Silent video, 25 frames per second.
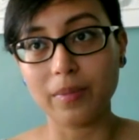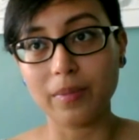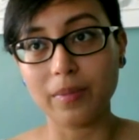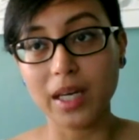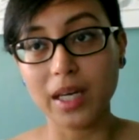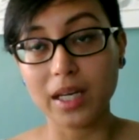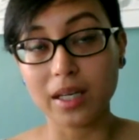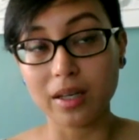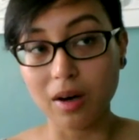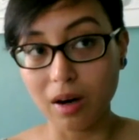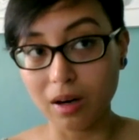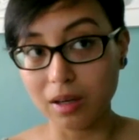
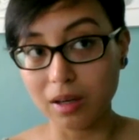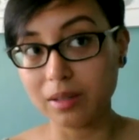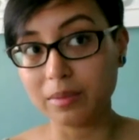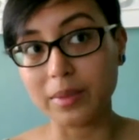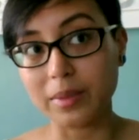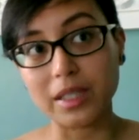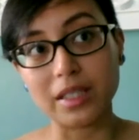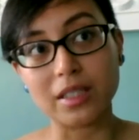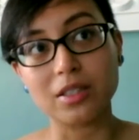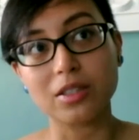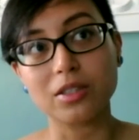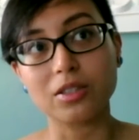
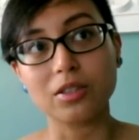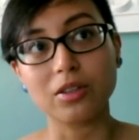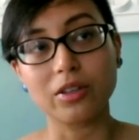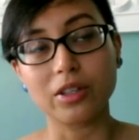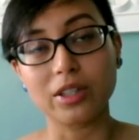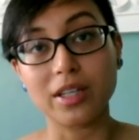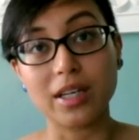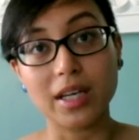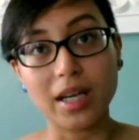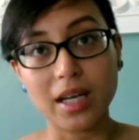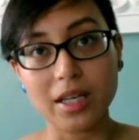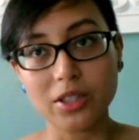economies or
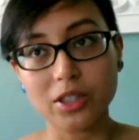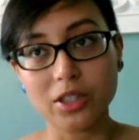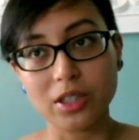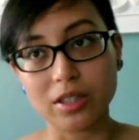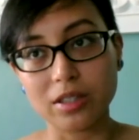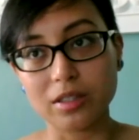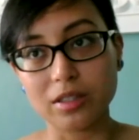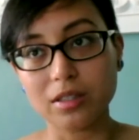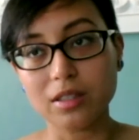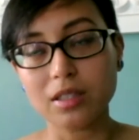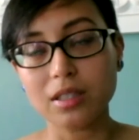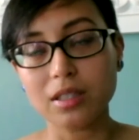
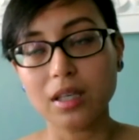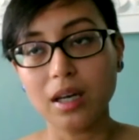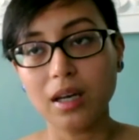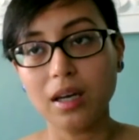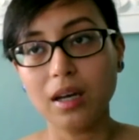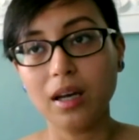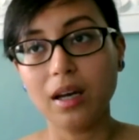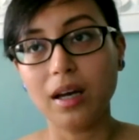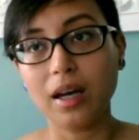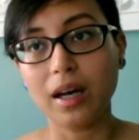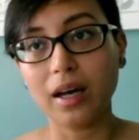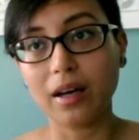nations
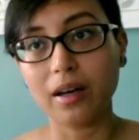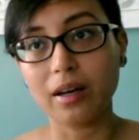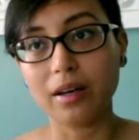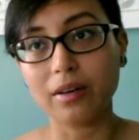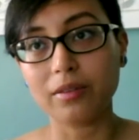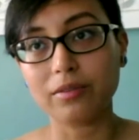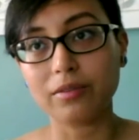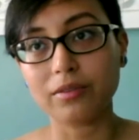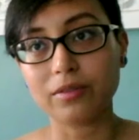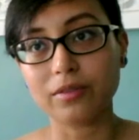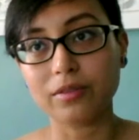have